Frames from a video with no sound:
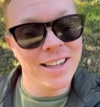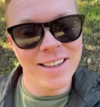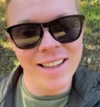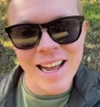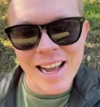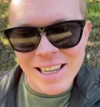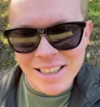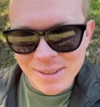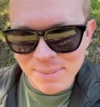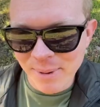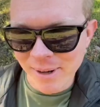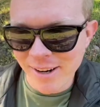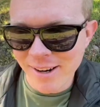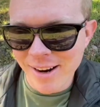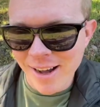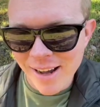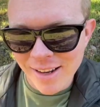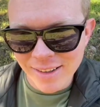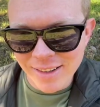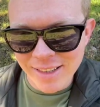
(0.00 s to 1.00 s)
last but
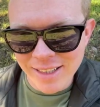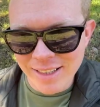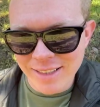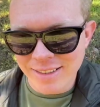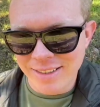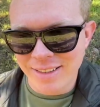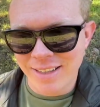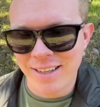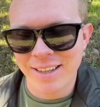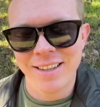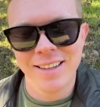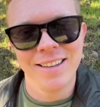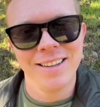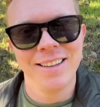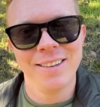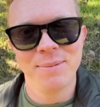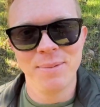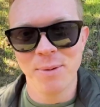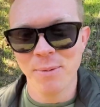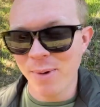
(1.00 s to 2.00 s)
not least,
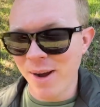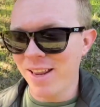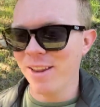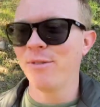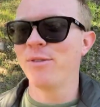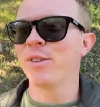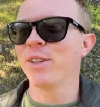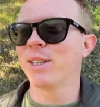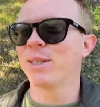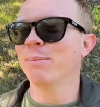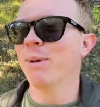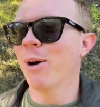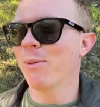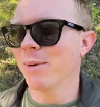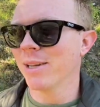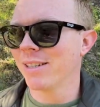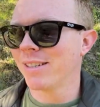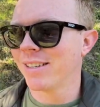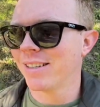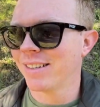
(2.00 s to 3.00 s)
I've been waiting for this
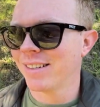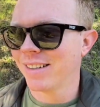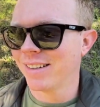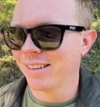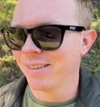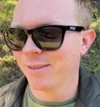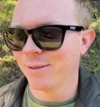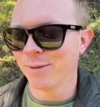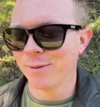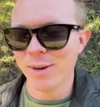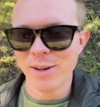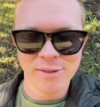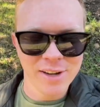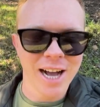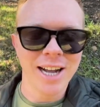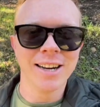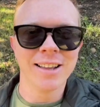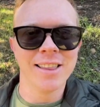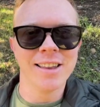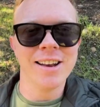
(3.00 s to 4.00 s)
moment. We've
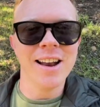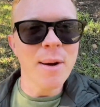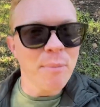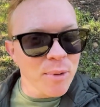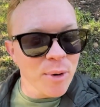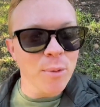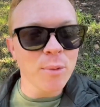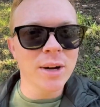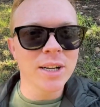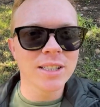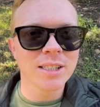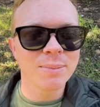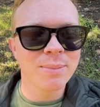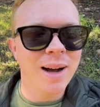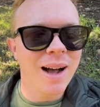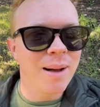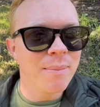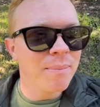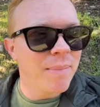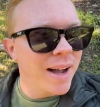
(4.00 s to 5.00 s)
gotten to the #1
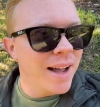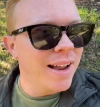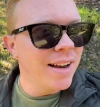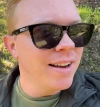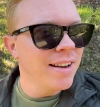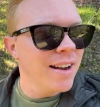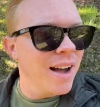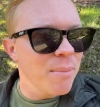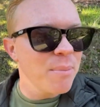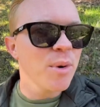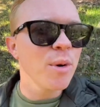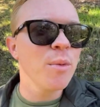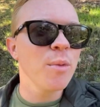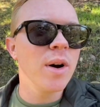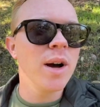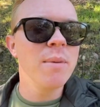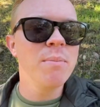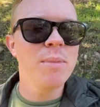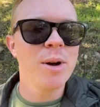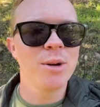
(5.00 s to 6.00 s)
spot, my
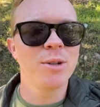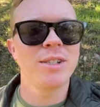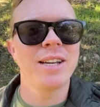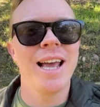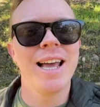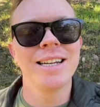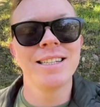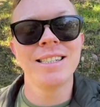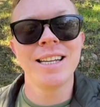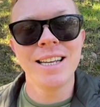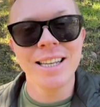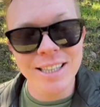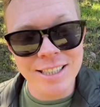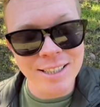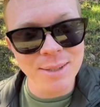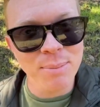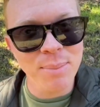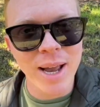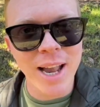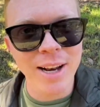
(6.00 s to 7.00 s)
#1 most
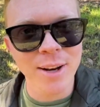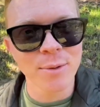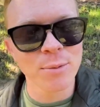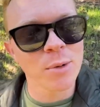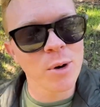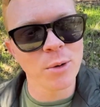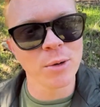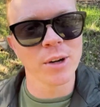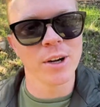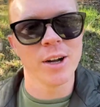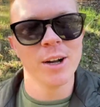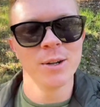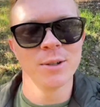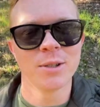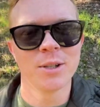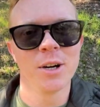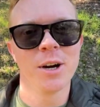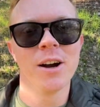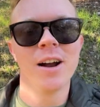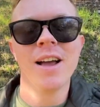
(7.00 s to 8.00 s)
anticipated roller
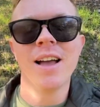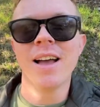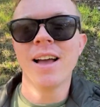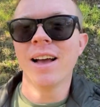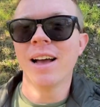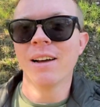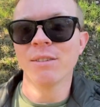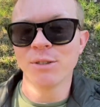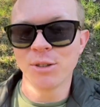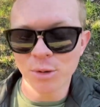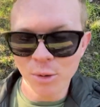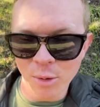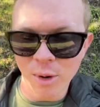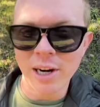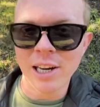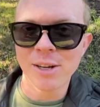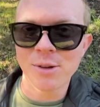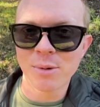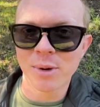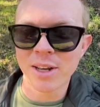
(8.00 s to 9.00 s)
coaster of
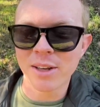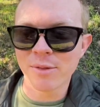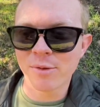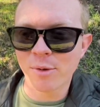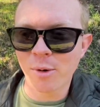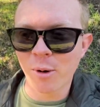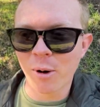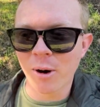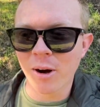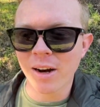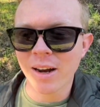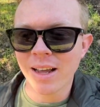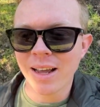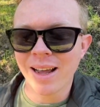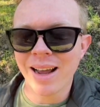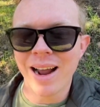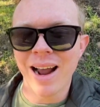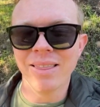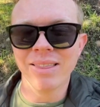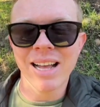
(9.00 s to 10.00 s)
2024,
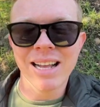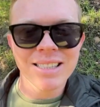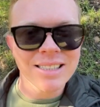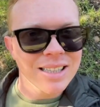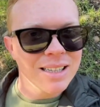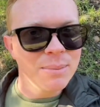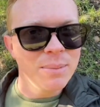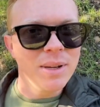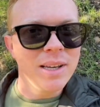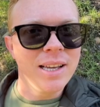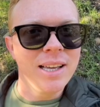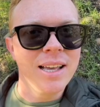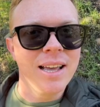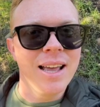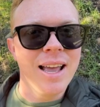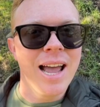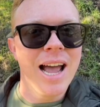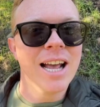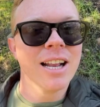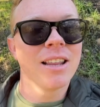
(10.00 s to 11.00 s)
and that's going to be
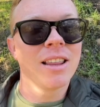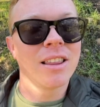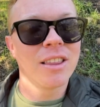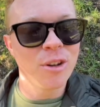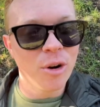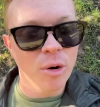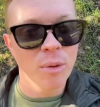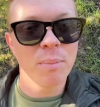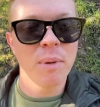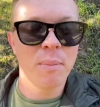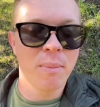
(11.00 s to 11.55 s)
at Thorpe